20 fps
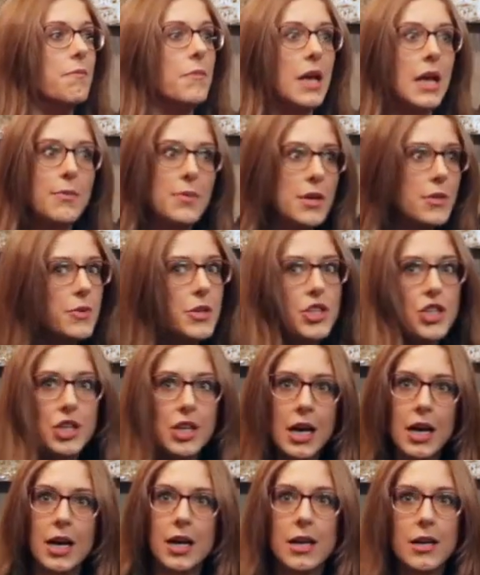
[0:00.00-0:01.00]
Maybe we
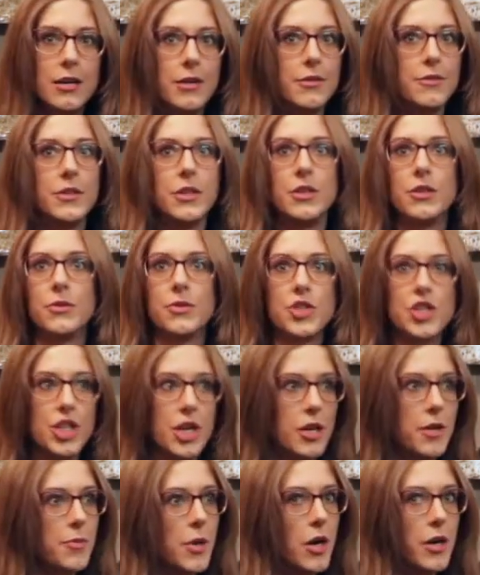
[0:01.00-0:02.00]
should have, you know,
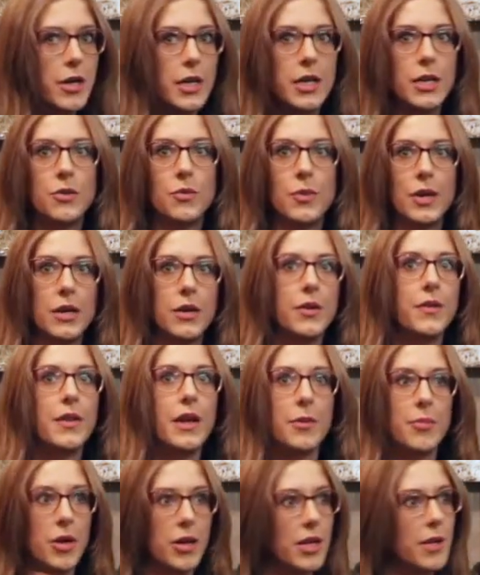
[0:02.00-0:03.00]
shared parking where
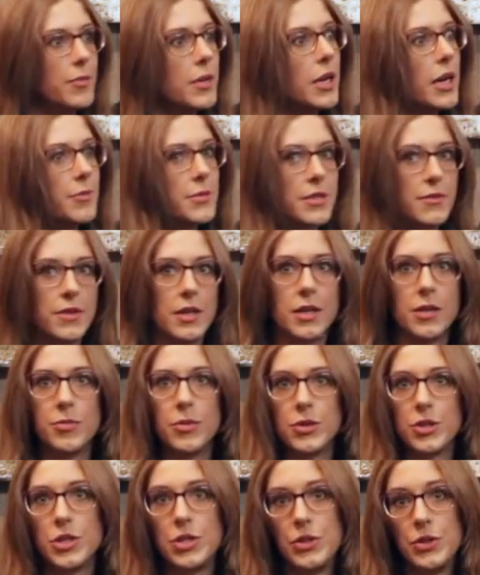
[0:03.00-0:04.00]
that parking becomes
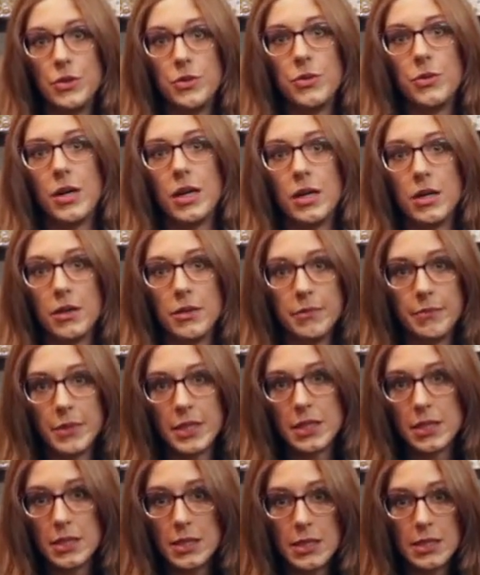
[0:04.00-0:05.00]
available to
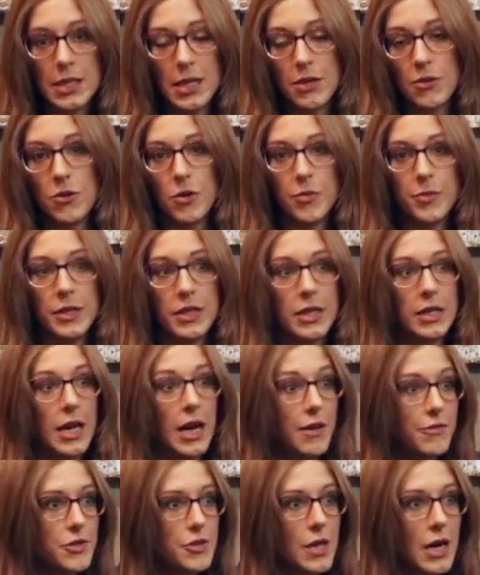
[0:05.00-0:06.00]
businesses that are opening
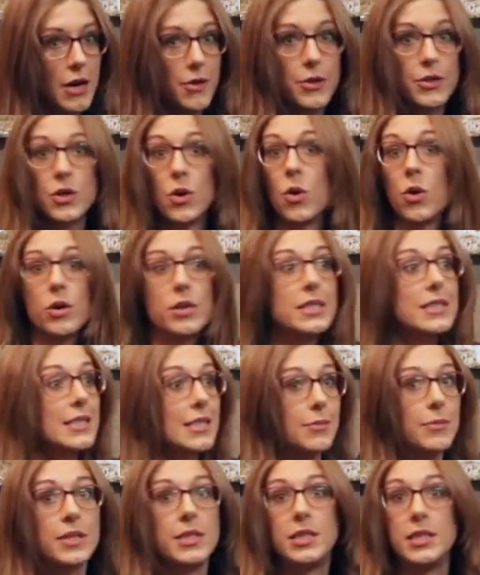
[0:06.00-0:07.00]
after hours, or
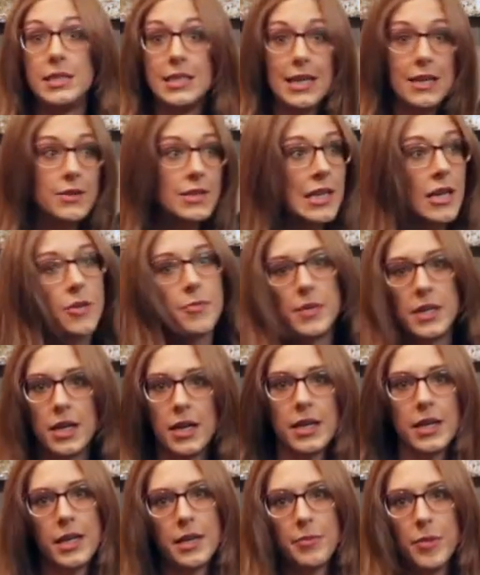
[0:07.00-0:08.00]
simply downtown
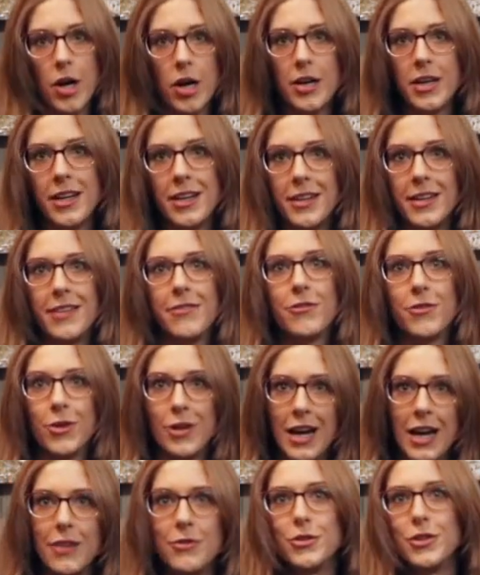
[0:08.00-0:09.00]
BIA parking
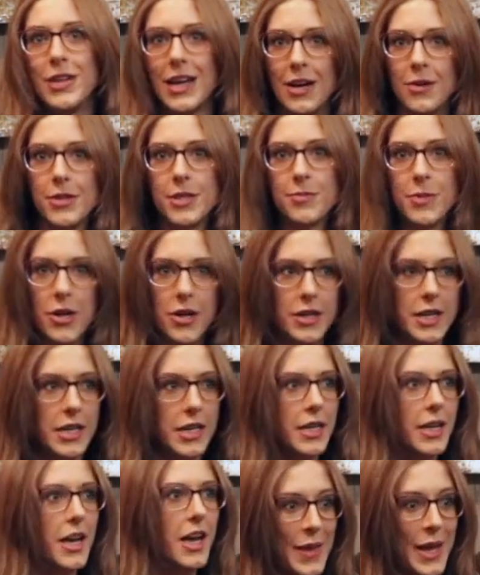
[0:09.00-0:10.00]
for after hours
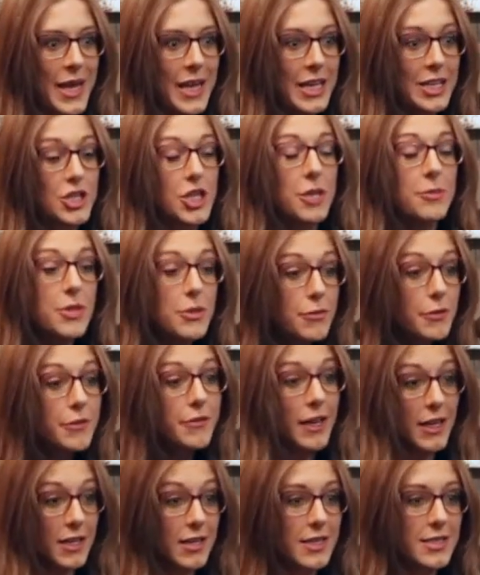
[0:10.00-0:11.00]
parking. In terms of
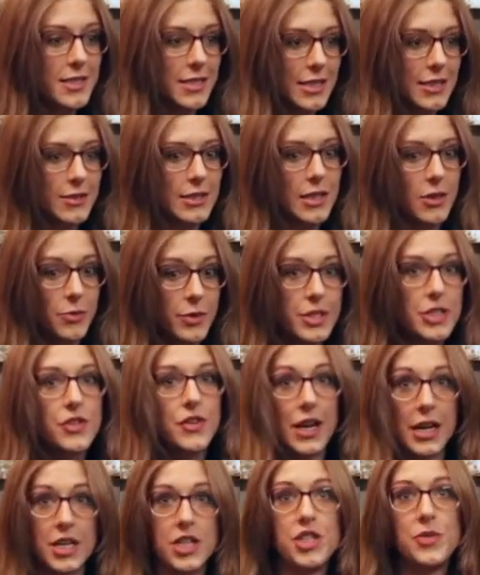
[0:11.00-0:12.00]
revitalizing downtown, one
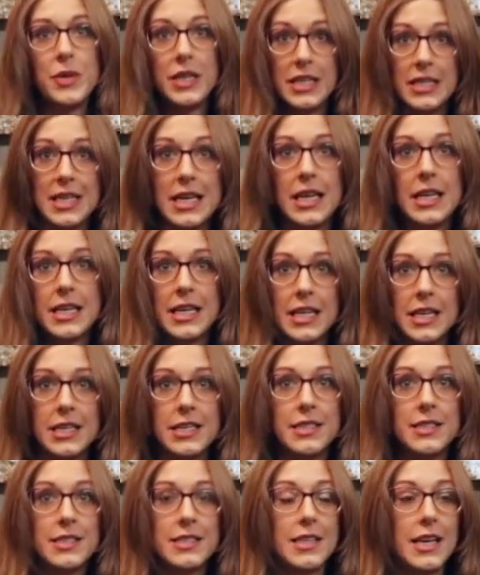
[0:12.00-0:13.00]
strategy we can take
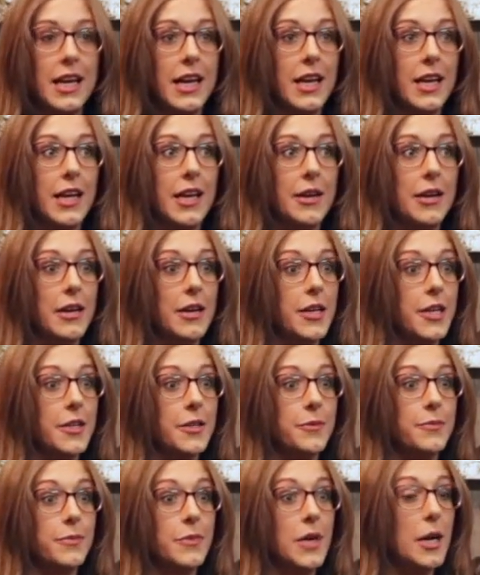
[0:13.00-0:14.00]
is a
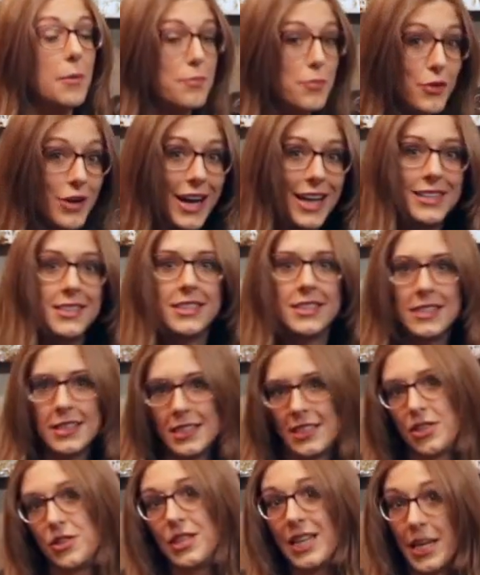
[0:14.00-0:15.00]
branded
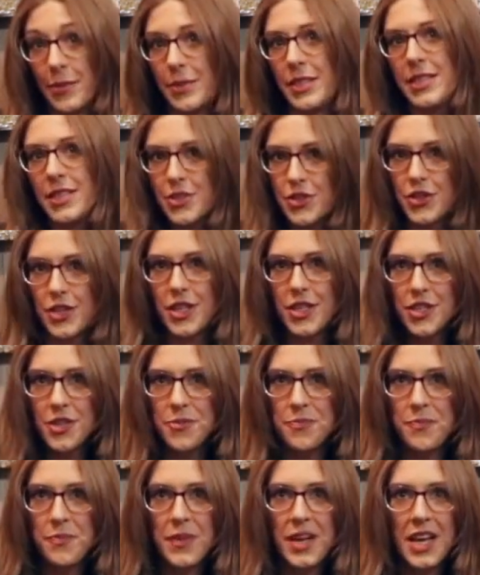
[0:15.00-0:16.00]
entertainment district.